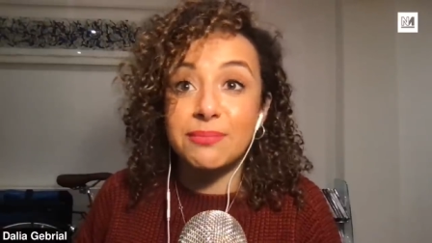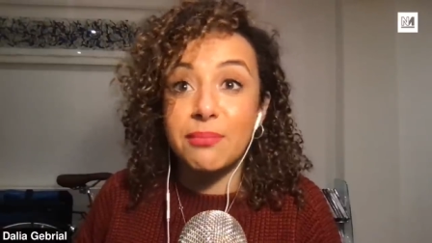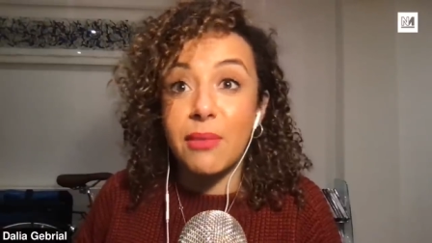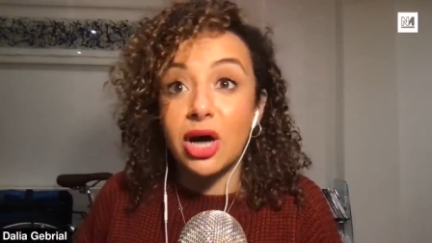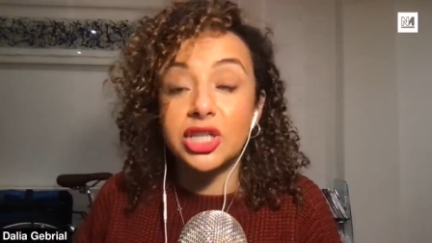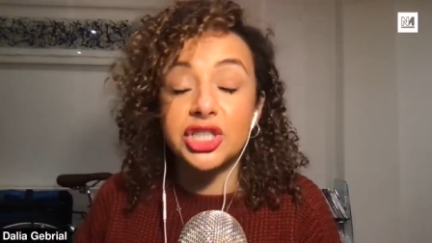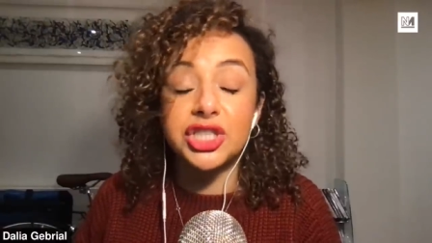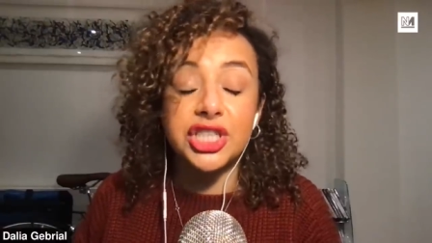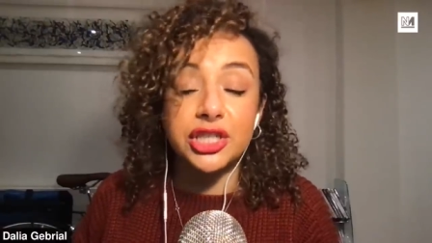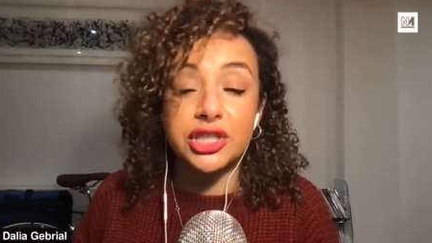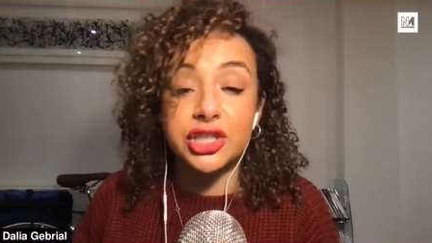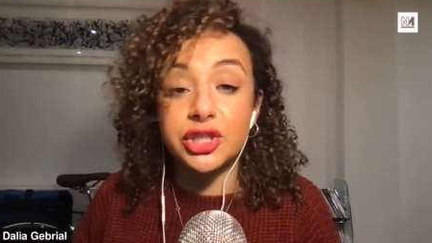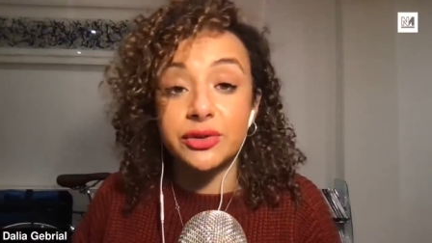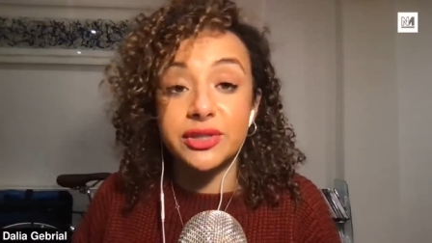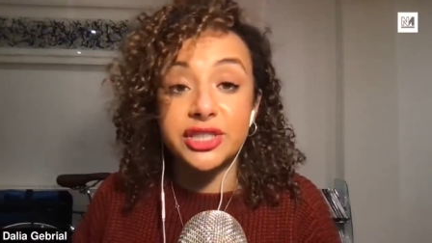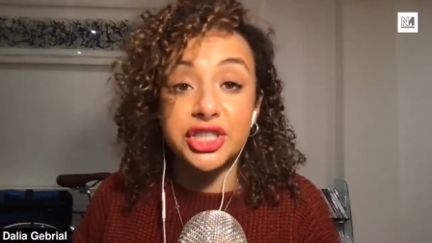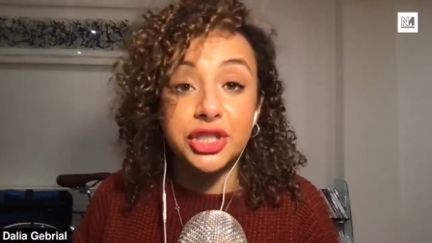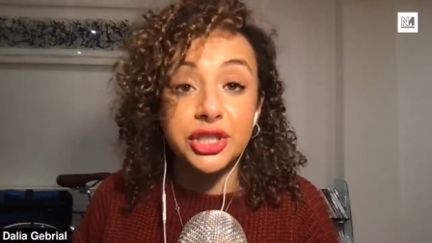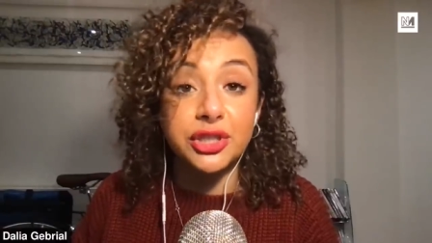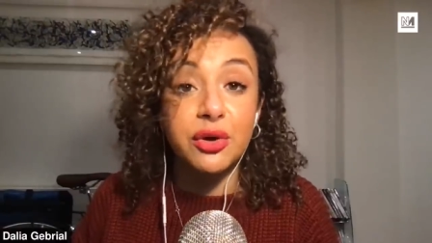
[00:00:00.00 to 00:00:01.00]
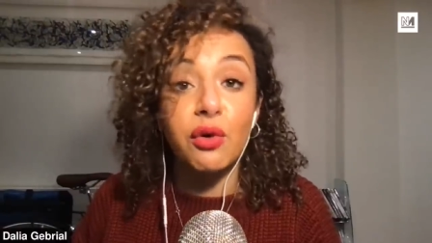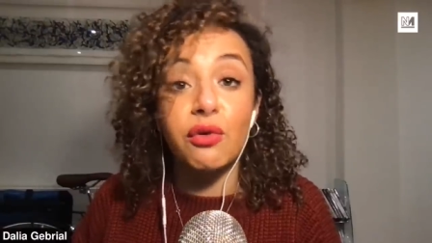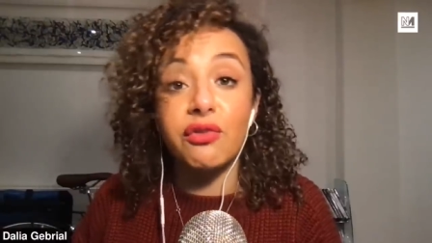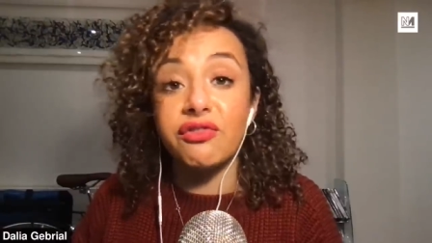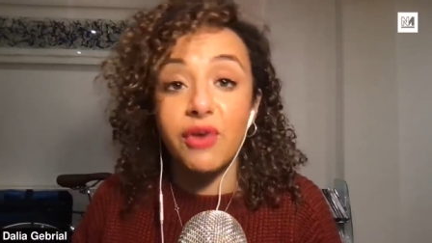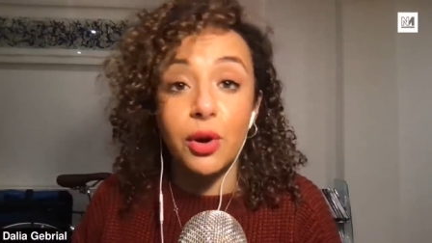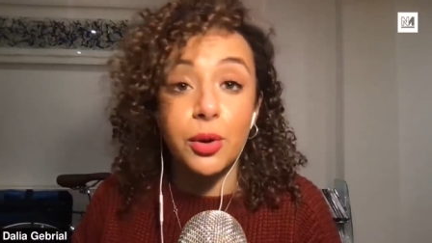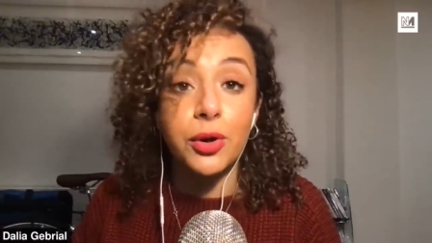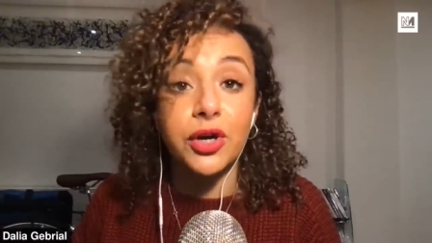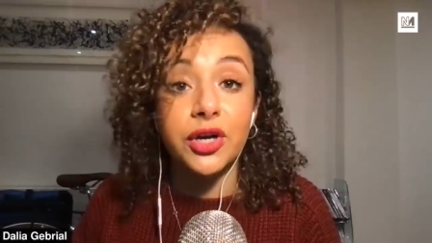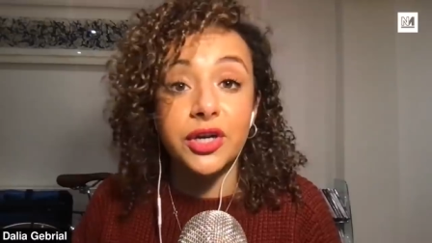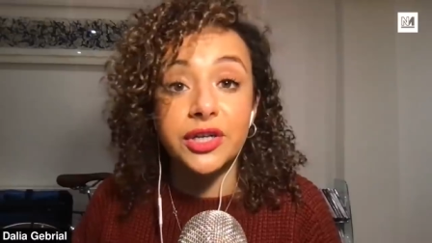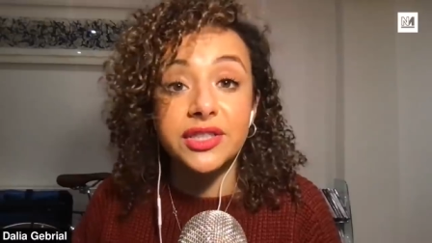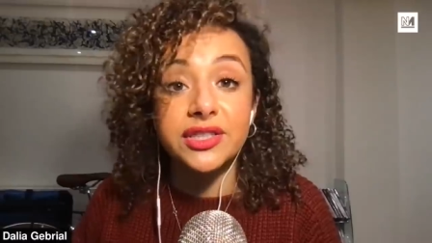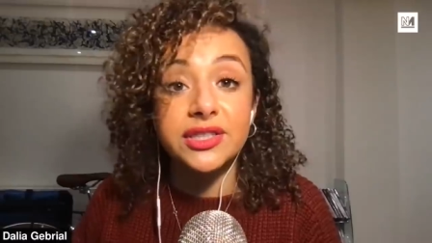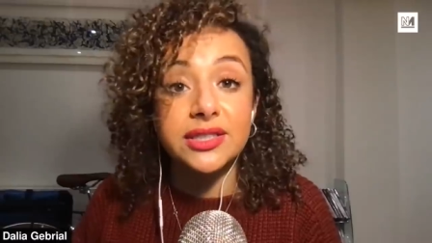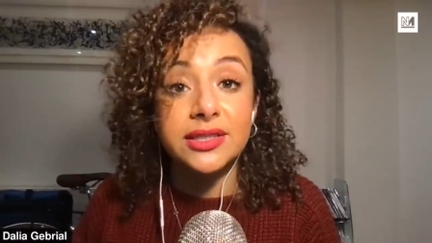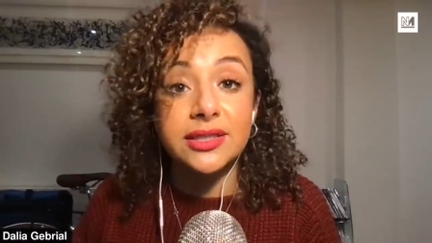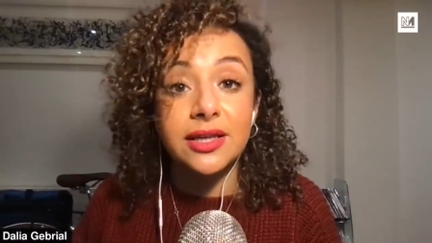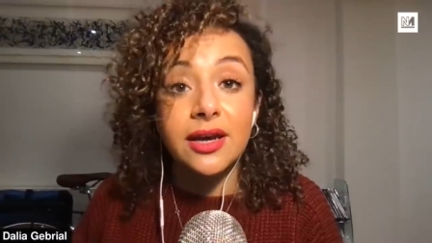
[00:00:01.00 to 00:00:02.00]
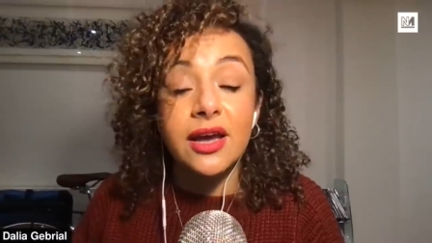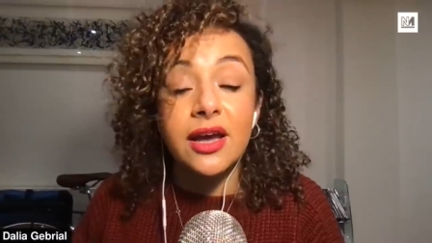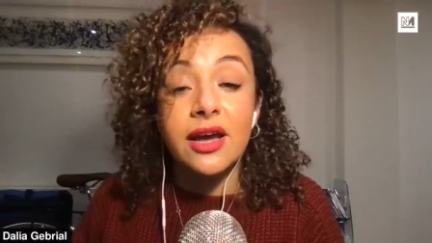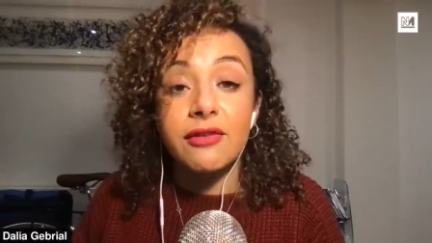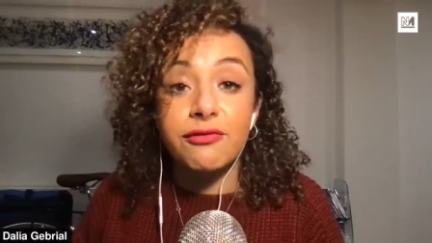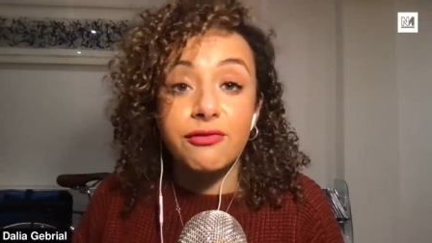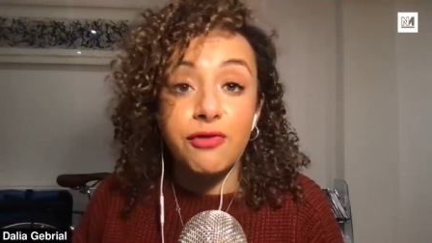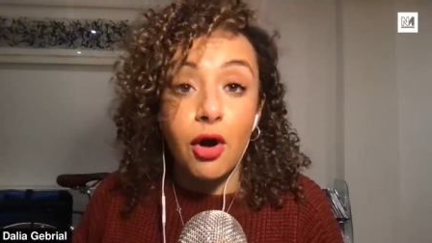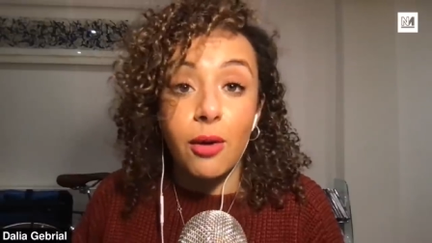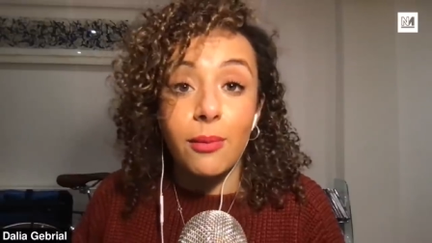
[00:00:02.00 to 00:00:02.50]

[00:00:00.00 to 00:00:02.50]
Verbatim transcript: as much attrition or focus